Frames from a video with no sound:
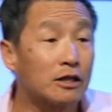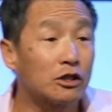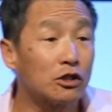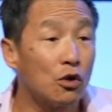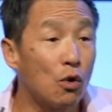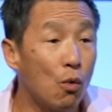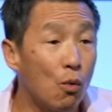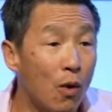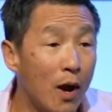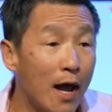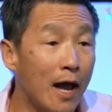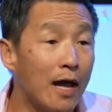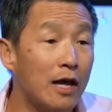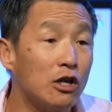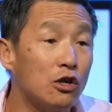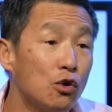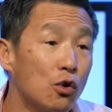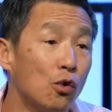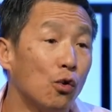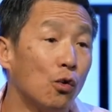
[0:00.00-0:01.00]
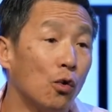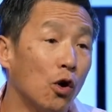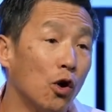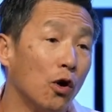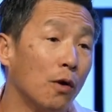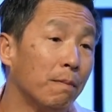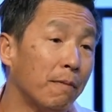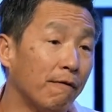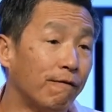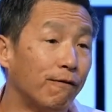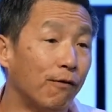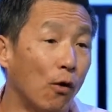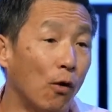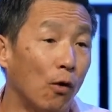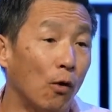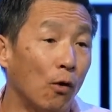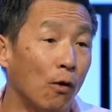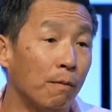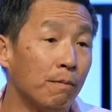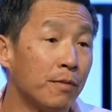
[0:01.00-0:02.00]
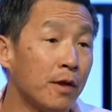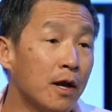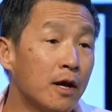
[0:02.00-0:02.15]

to where you were before.